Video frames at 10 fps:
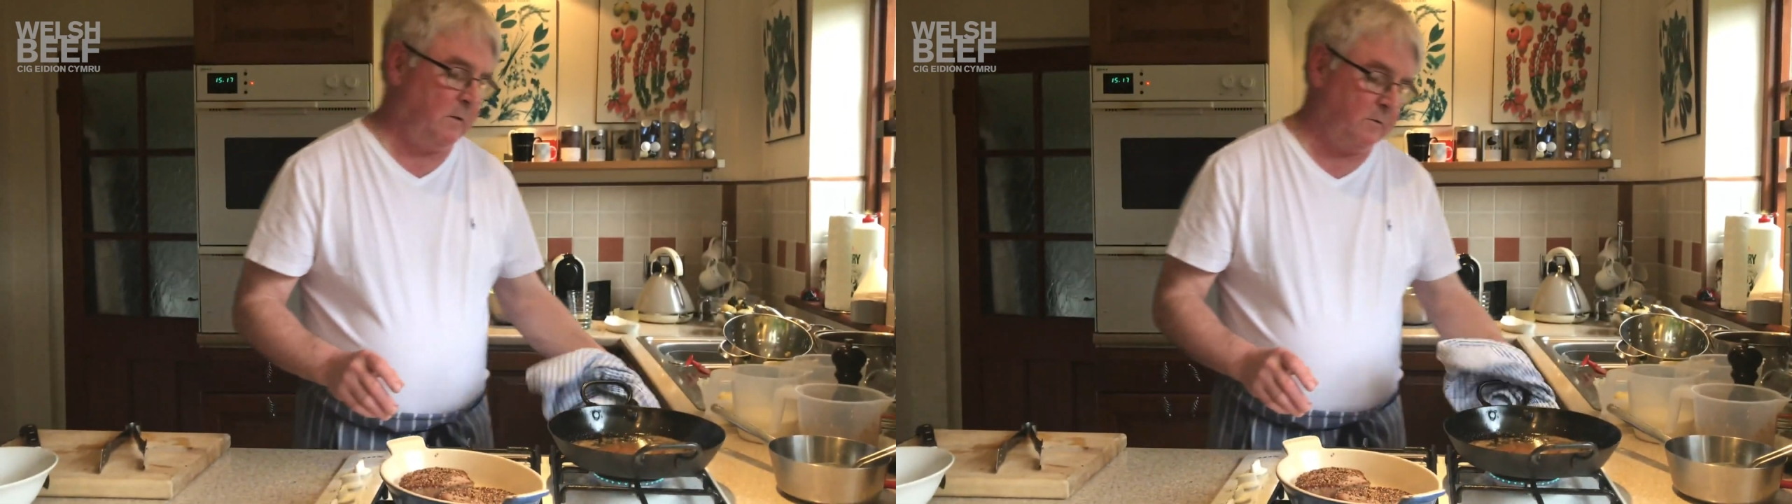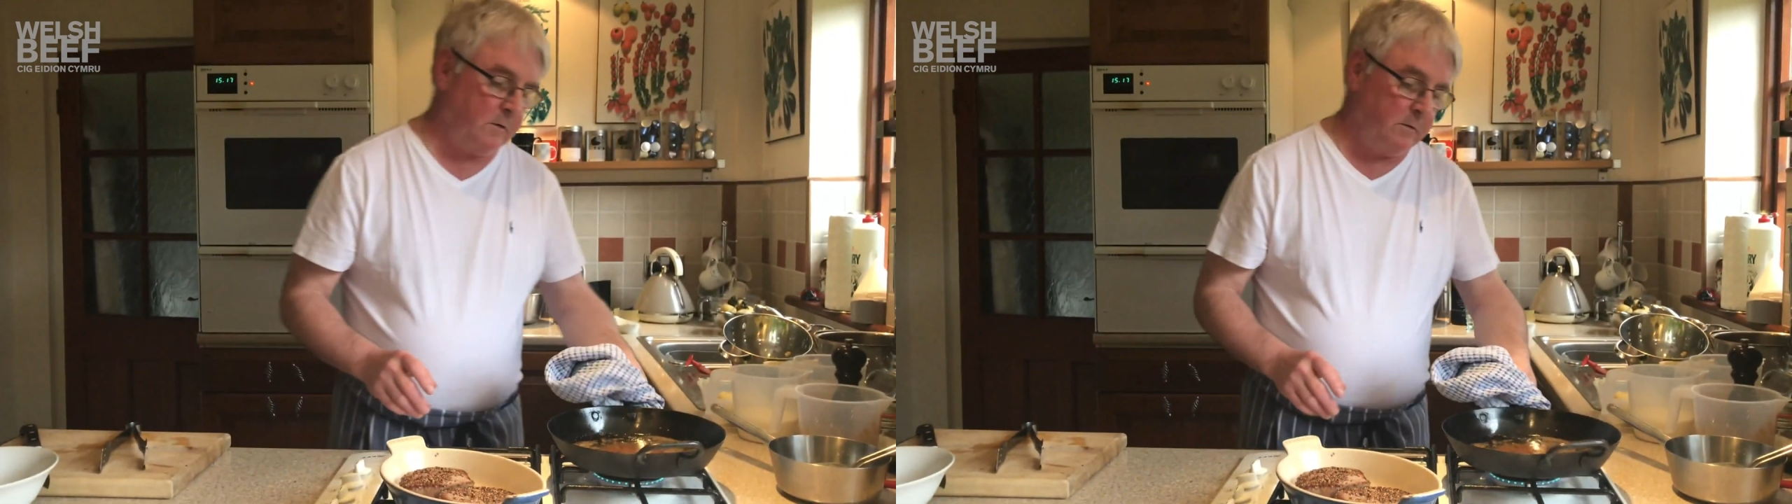
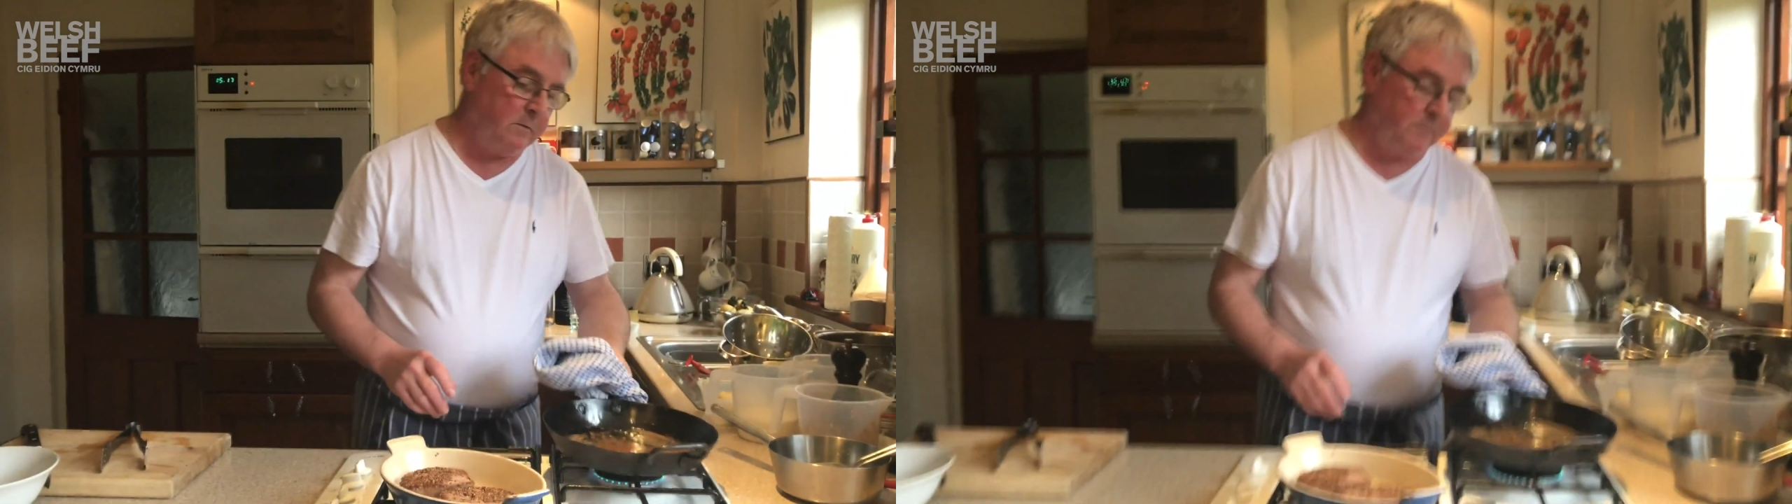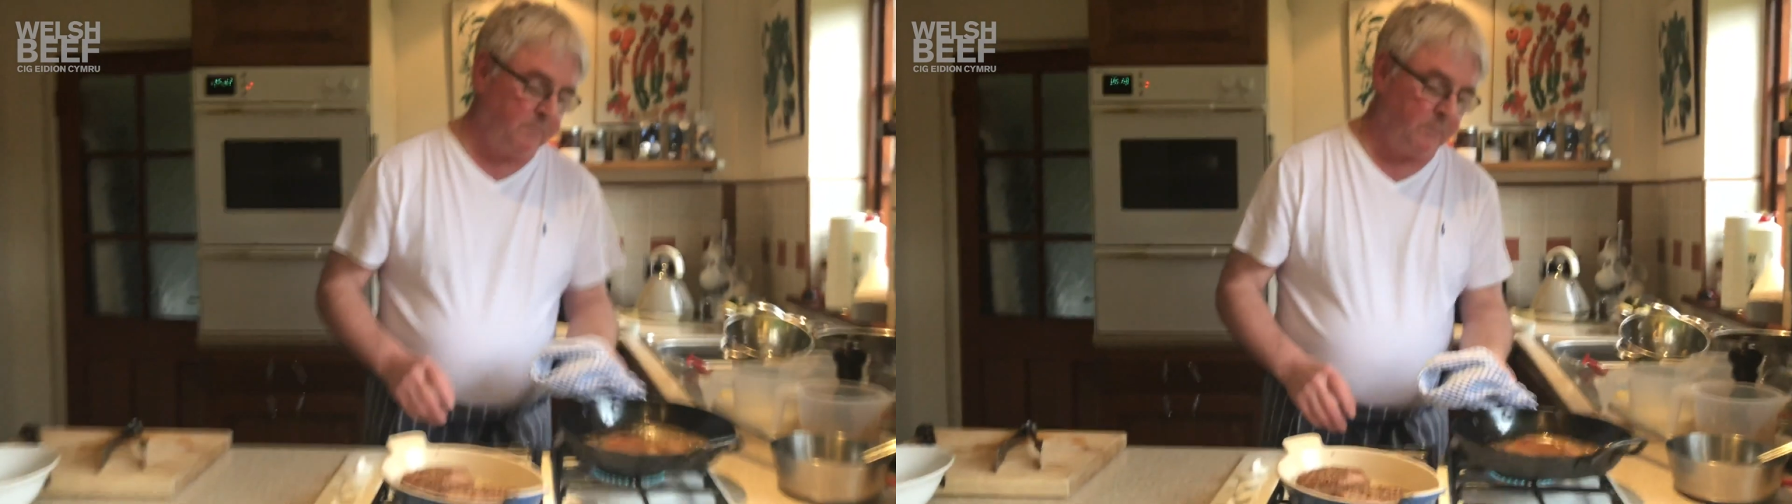So
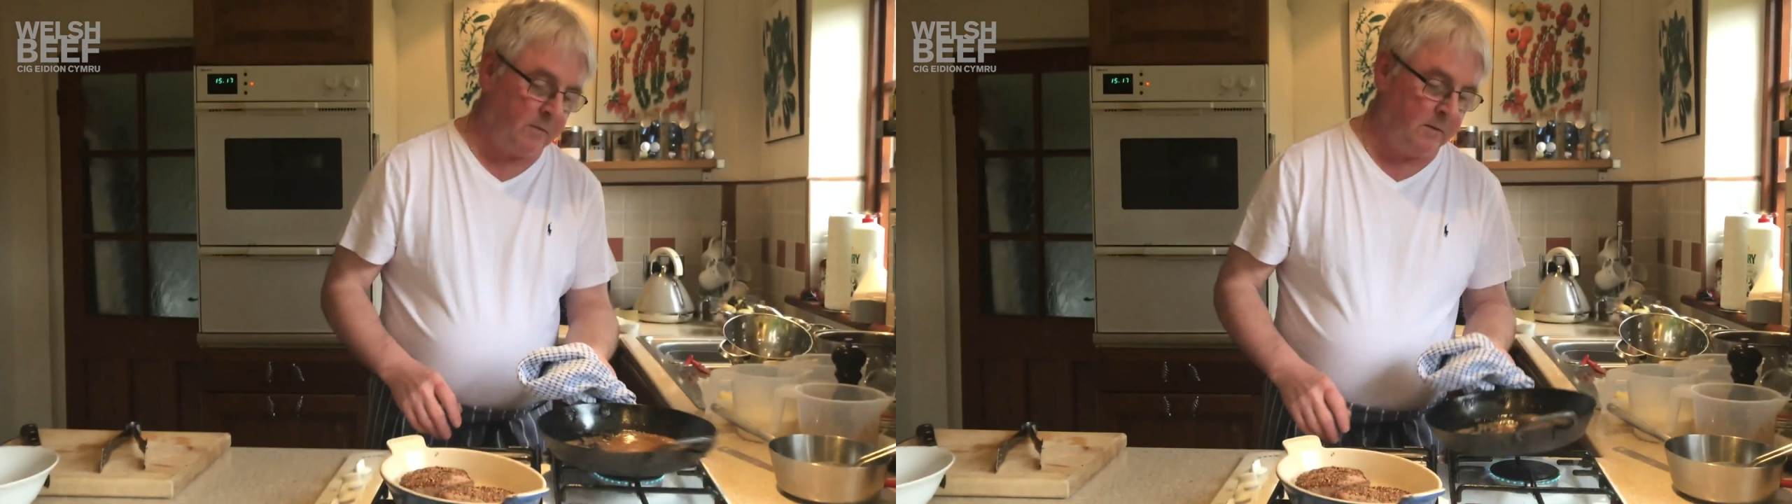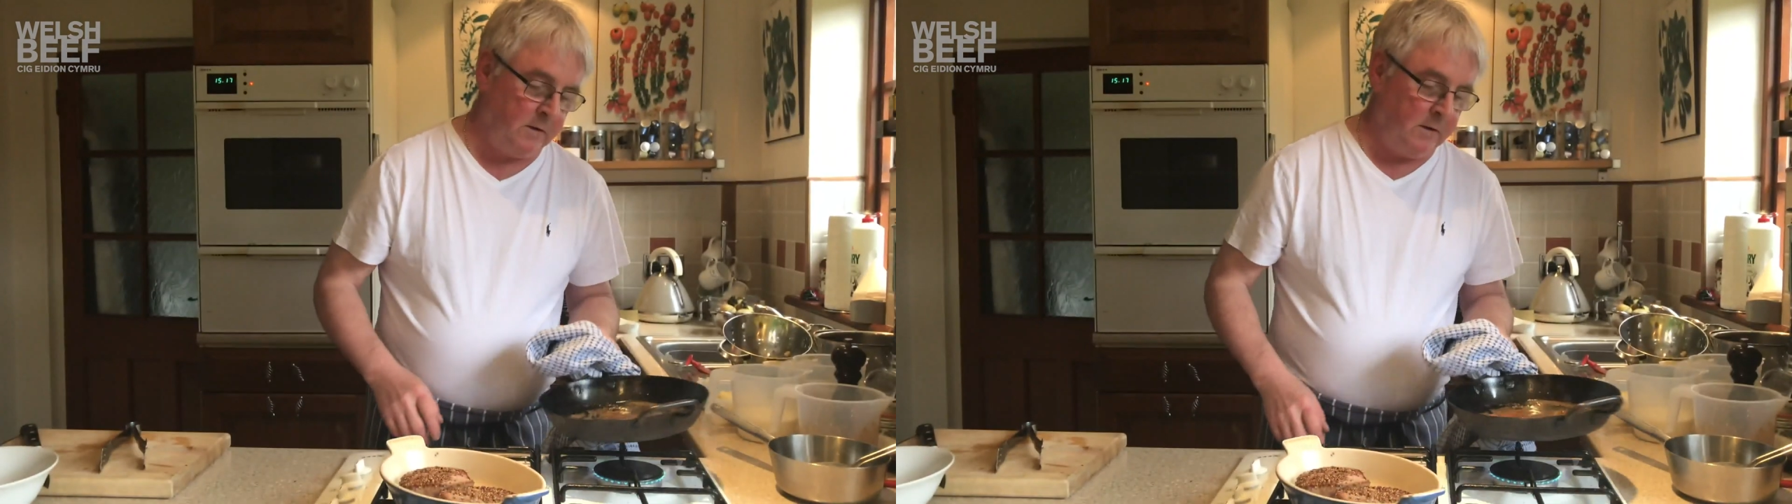
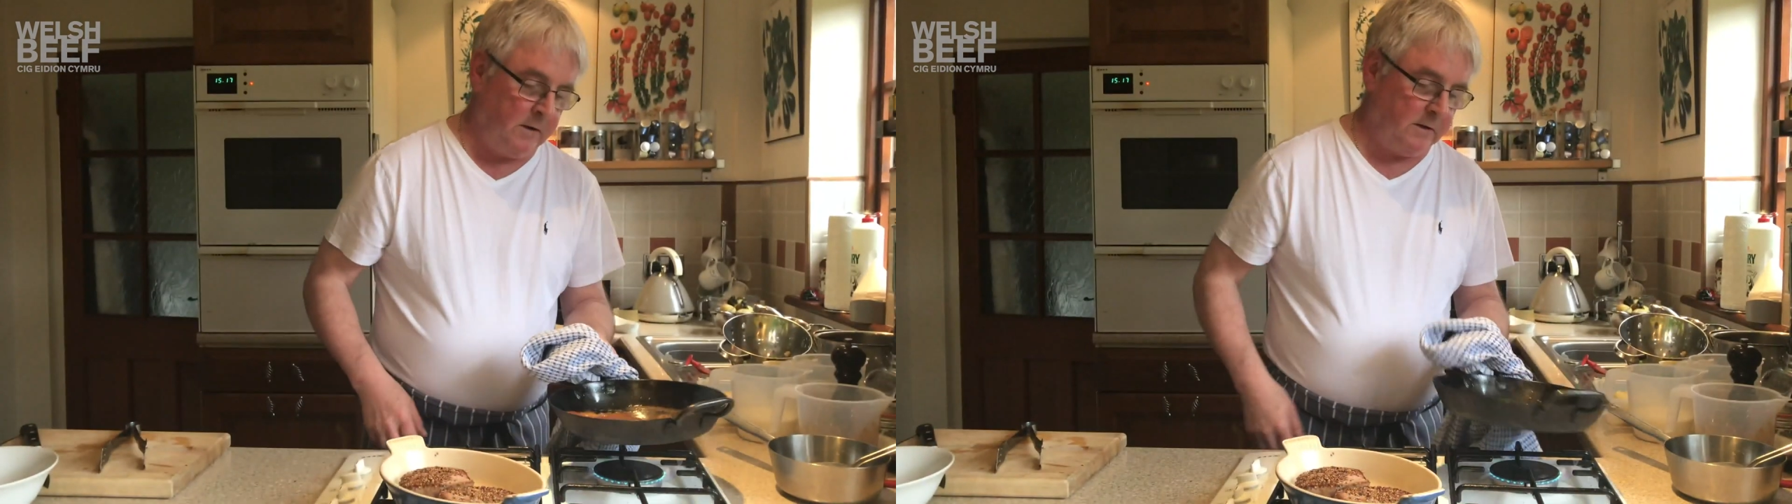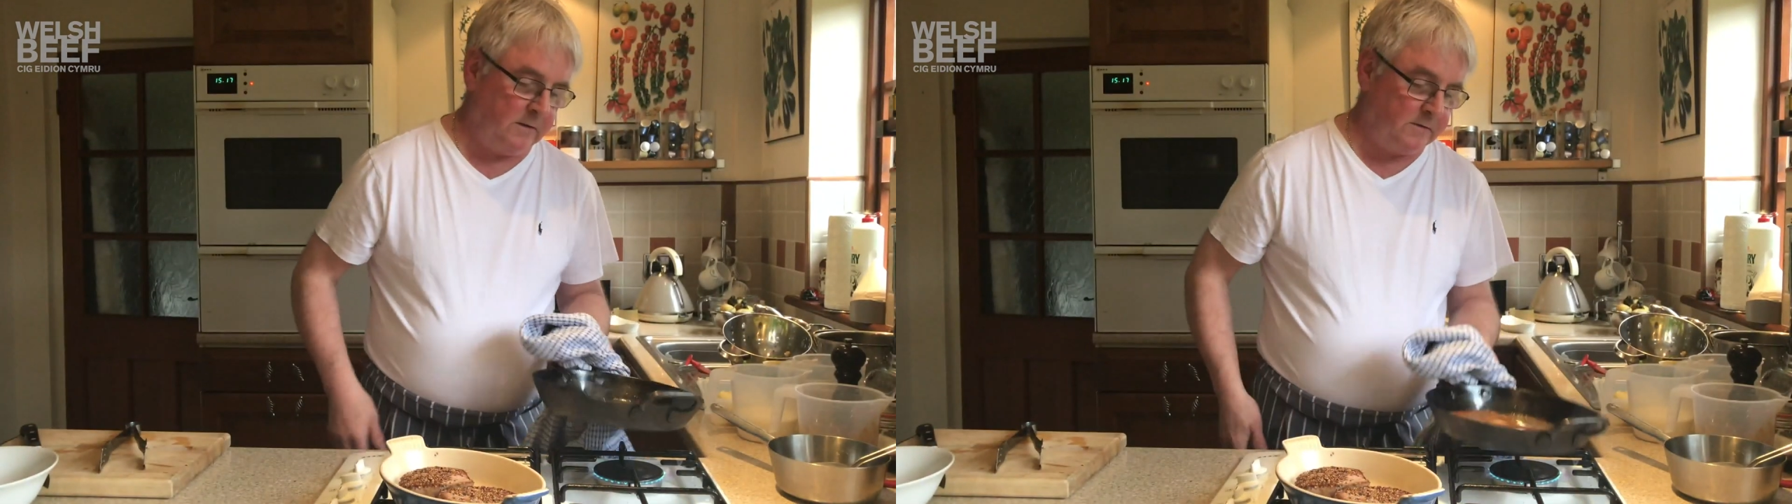
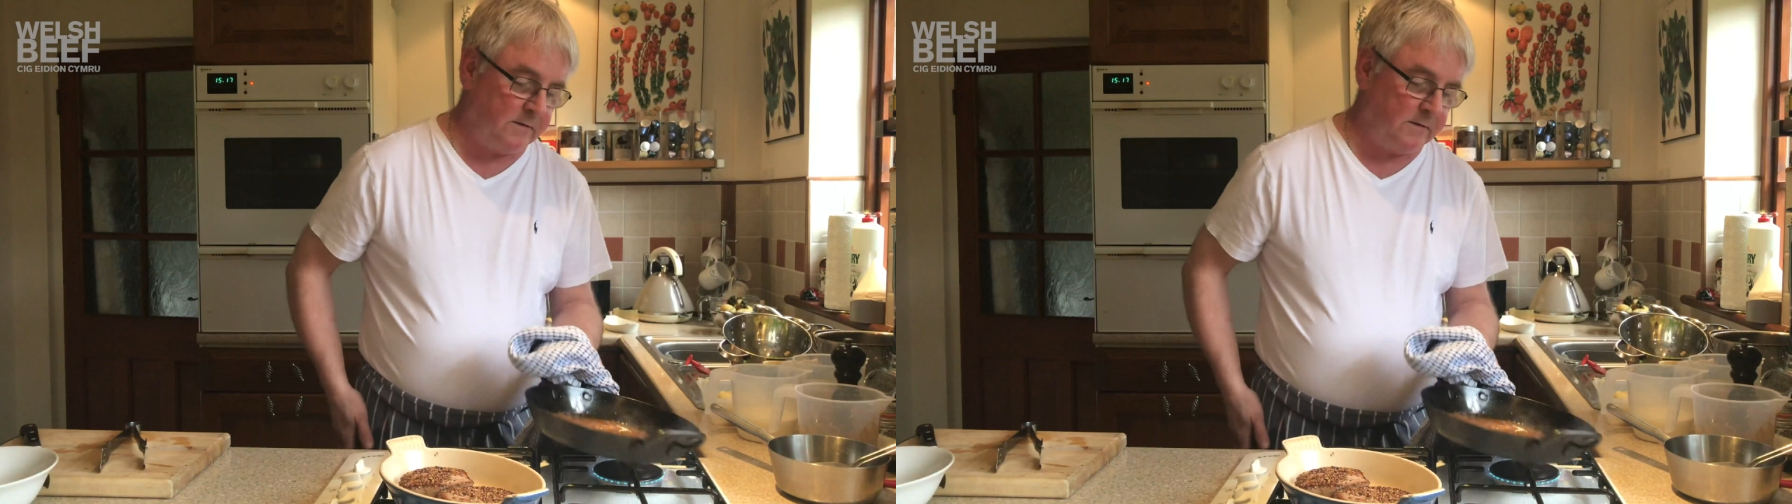at this